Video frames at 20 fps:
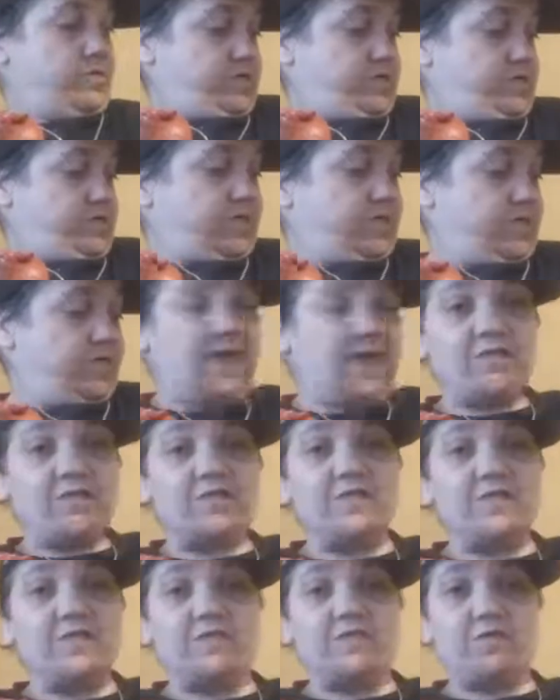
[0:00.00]
It's actually at the
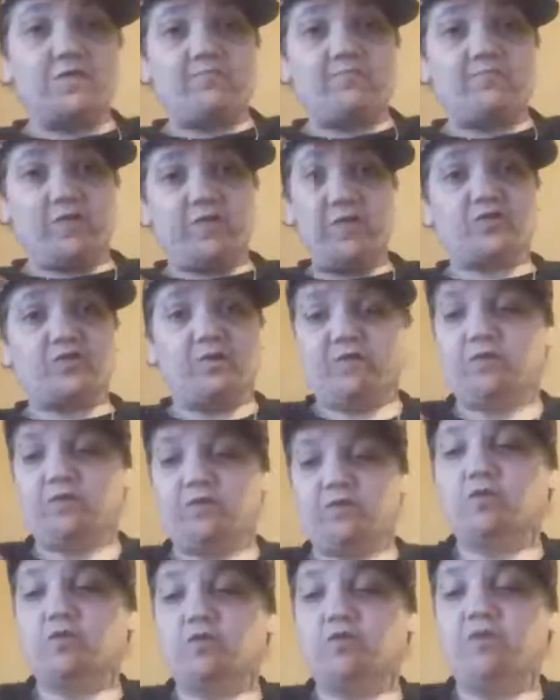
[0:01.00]
picture I just showed you
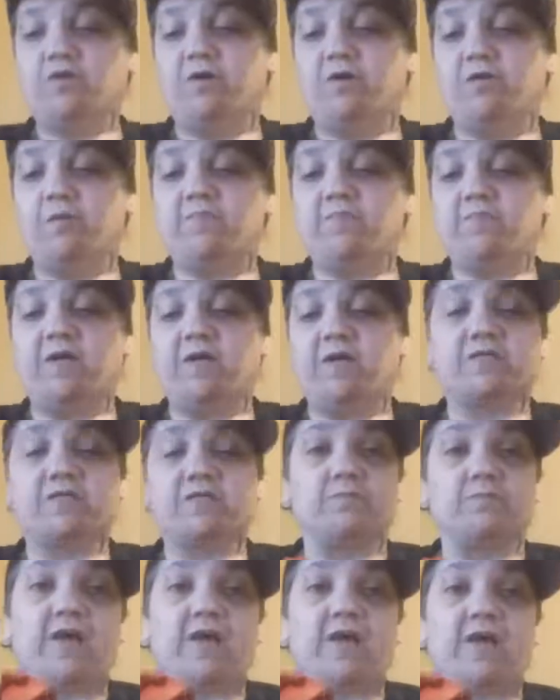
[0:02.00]
on the box in black
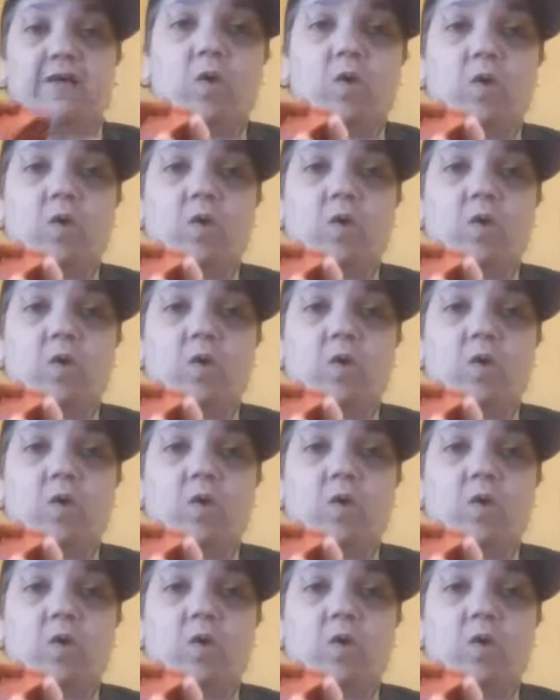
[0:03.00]
and white.